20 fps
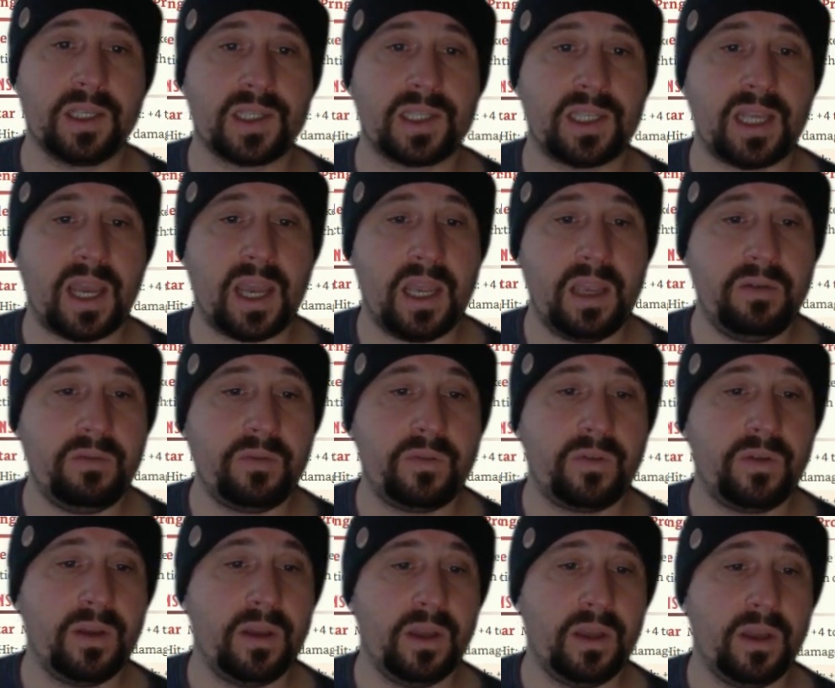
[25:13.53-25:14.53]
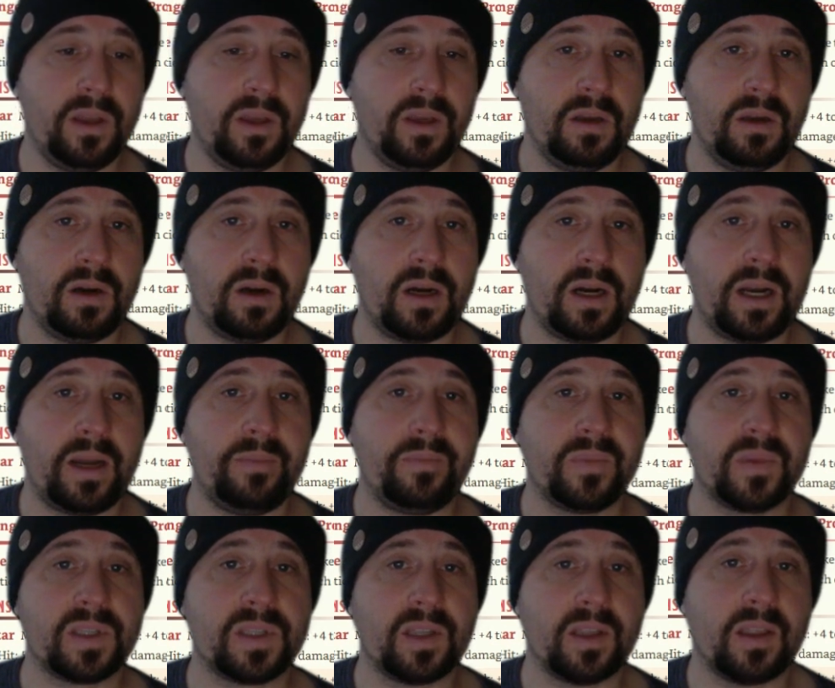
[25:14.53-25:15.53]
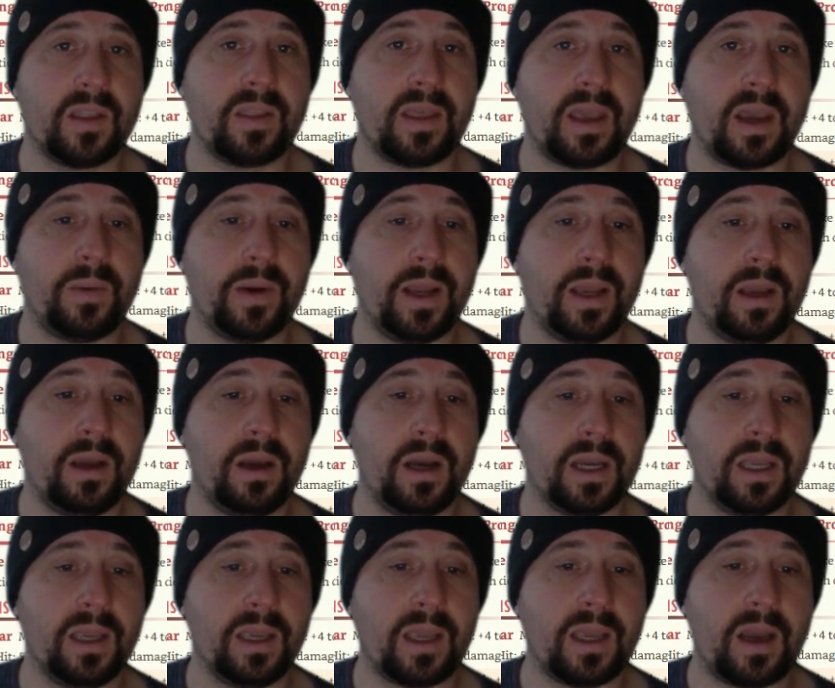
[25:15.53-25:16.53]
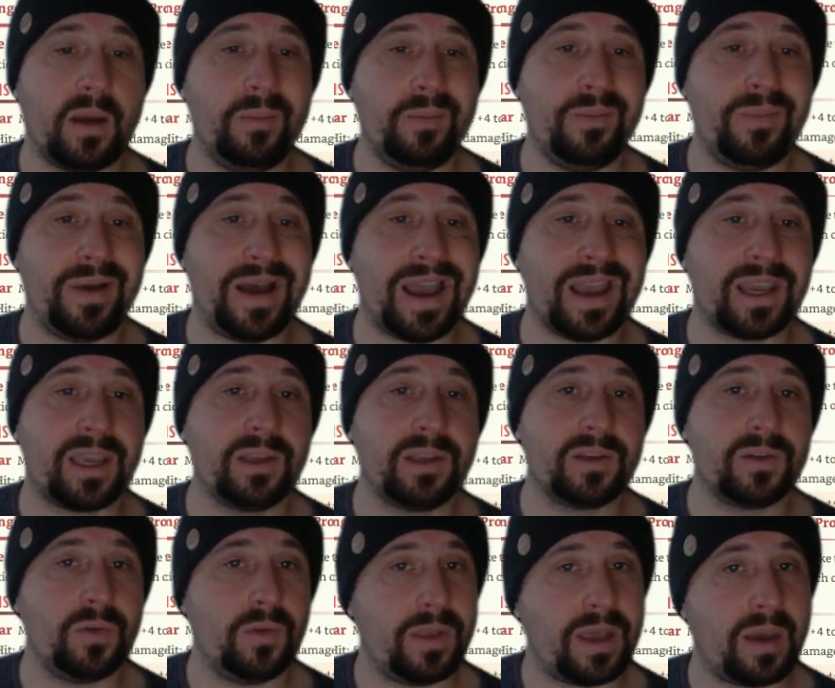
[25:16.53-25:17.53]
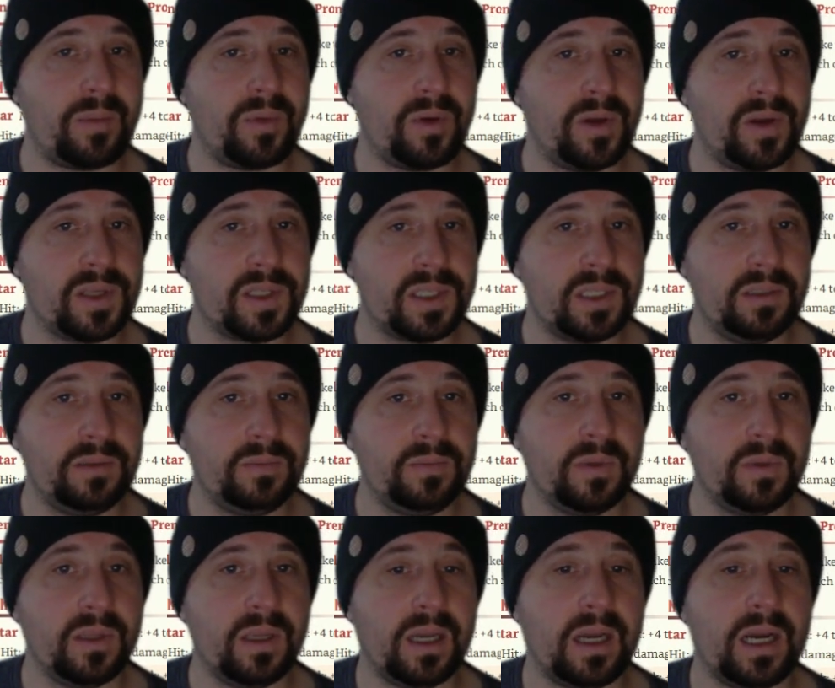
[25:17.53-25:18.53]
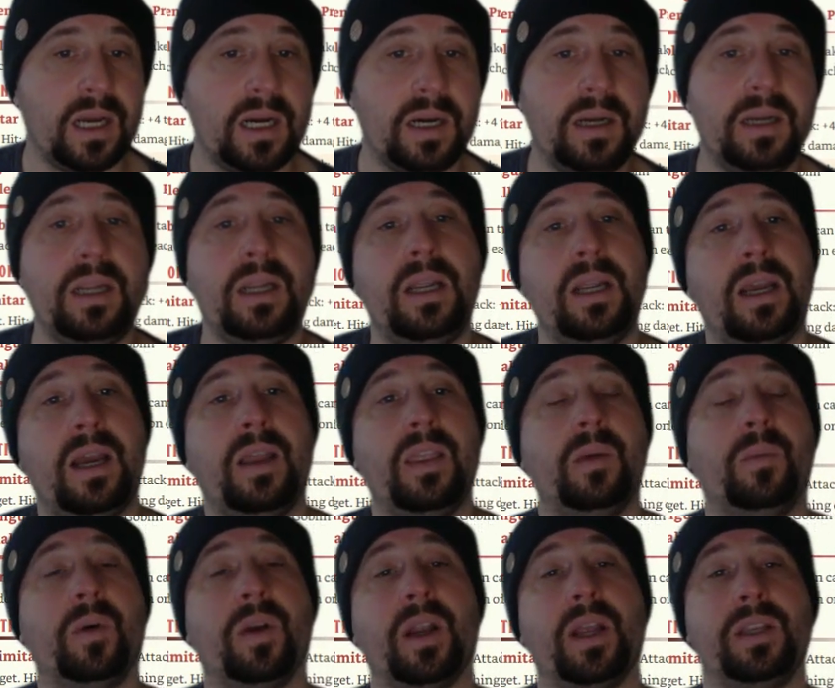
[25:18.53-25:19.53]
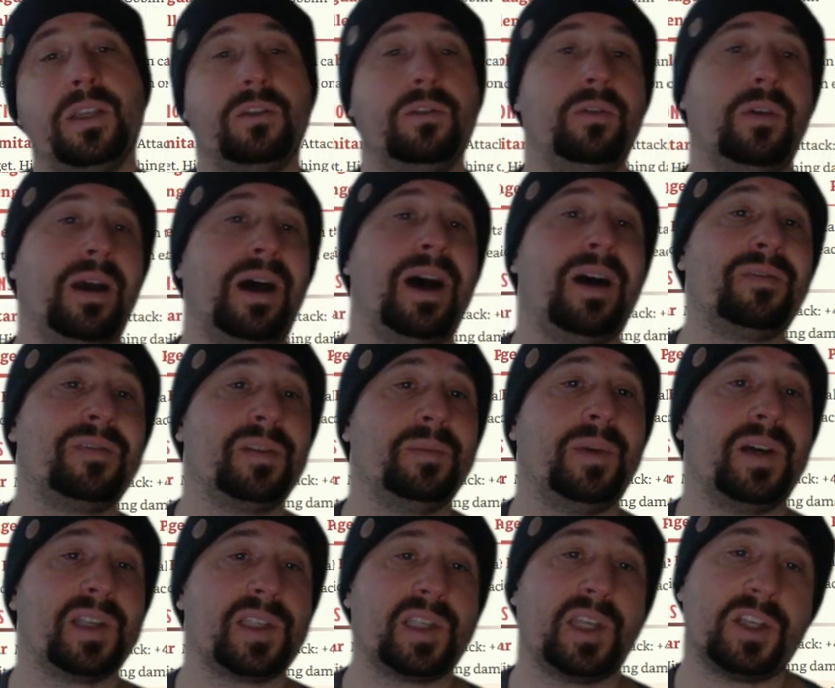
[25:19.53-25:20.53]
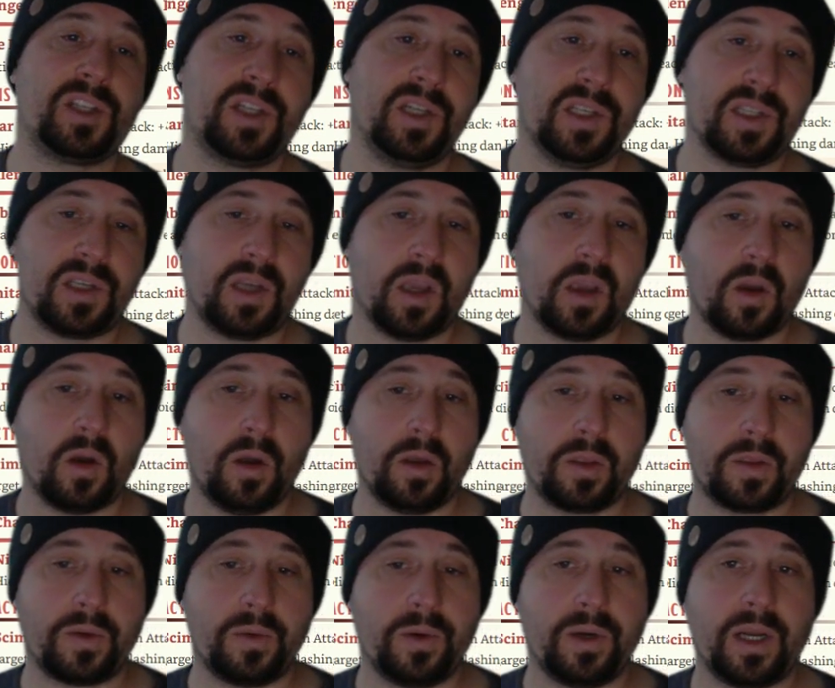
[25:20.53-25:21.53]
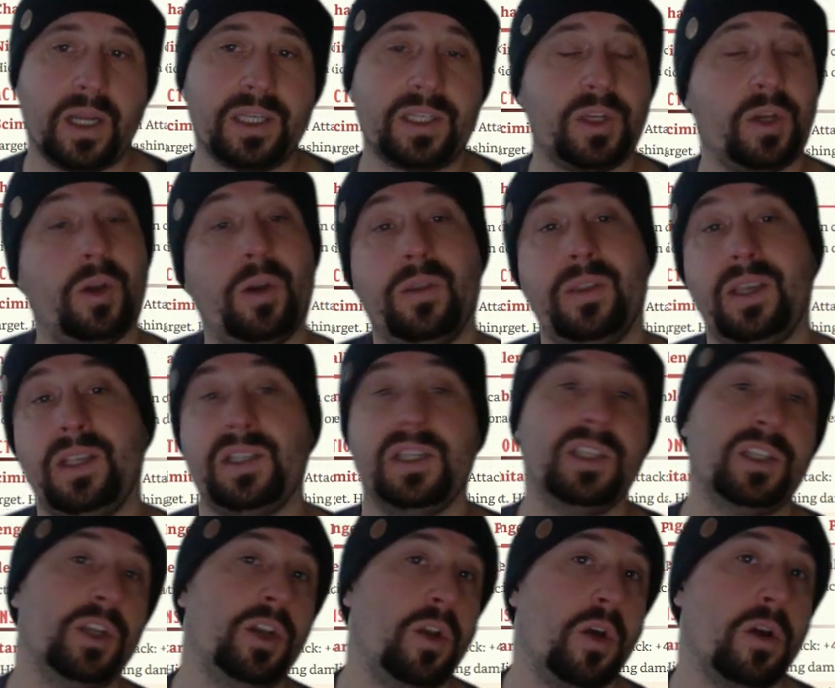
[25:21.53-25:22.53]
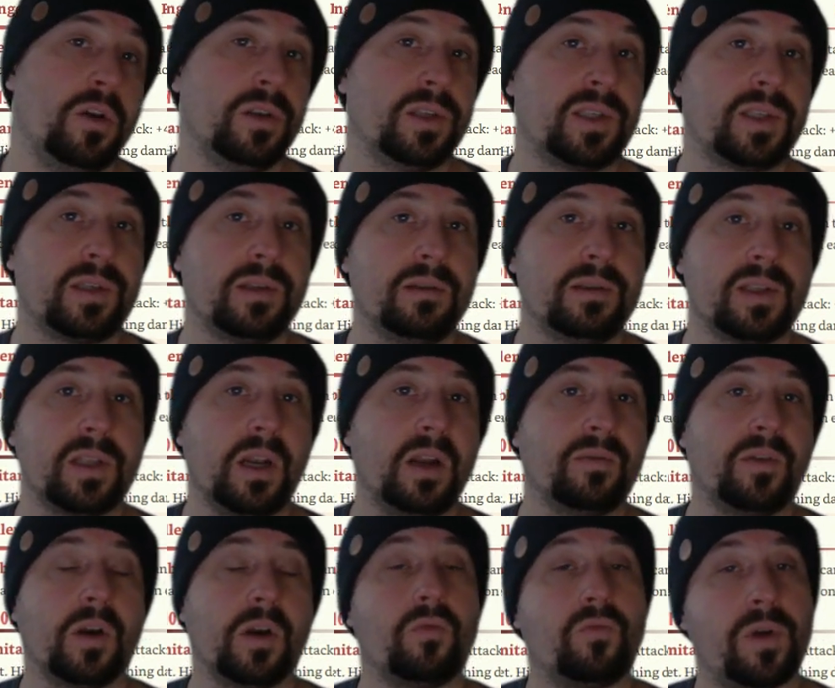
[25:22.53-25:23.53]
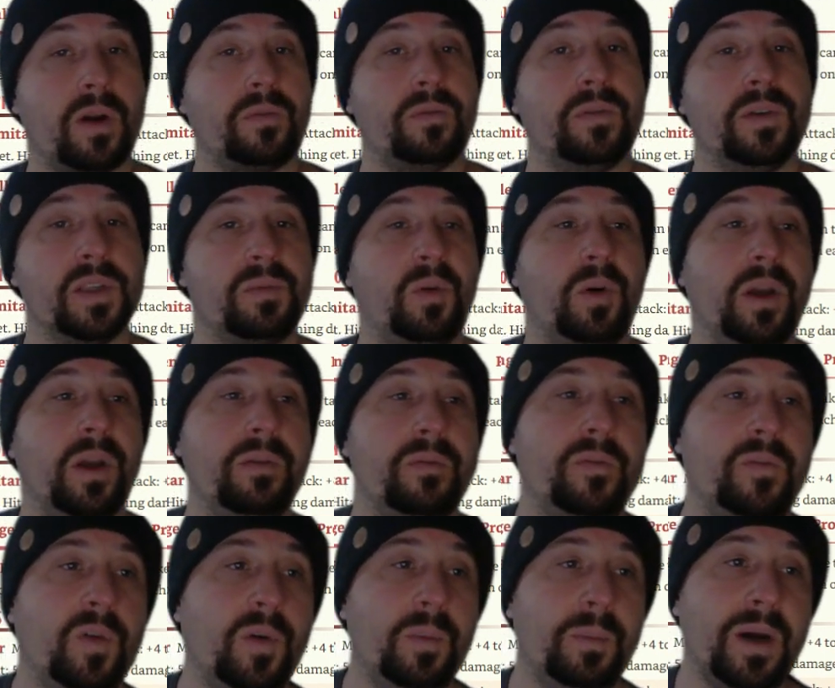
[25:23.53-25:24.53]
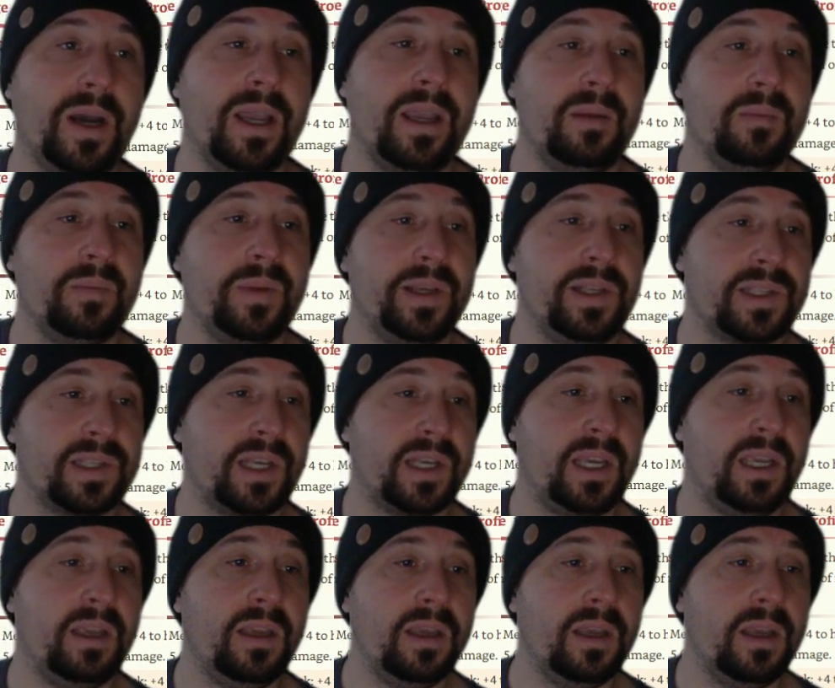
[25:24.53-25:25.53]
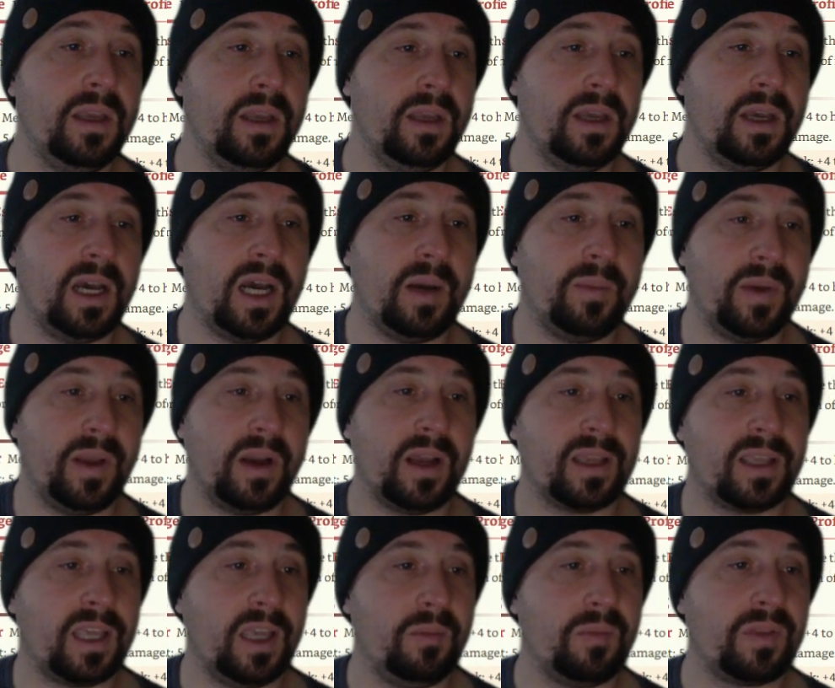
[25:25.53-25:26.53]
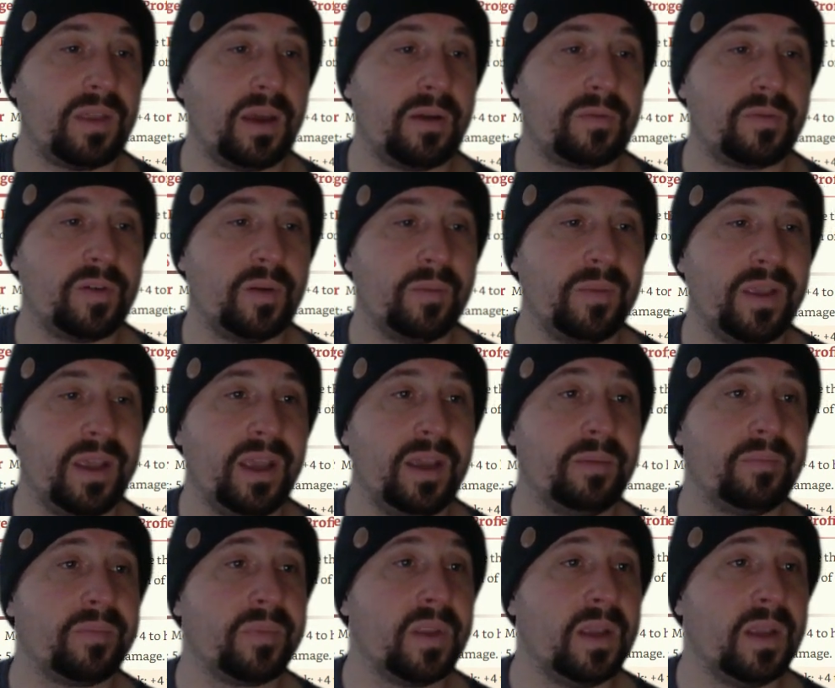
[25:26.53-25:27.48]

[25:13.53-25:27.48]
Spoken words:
save. All right, so that way I can come back to that person. And then what I do after my session is I go through and I turn these into notes so that I've got a reference point for my NPC, and I keep that from there.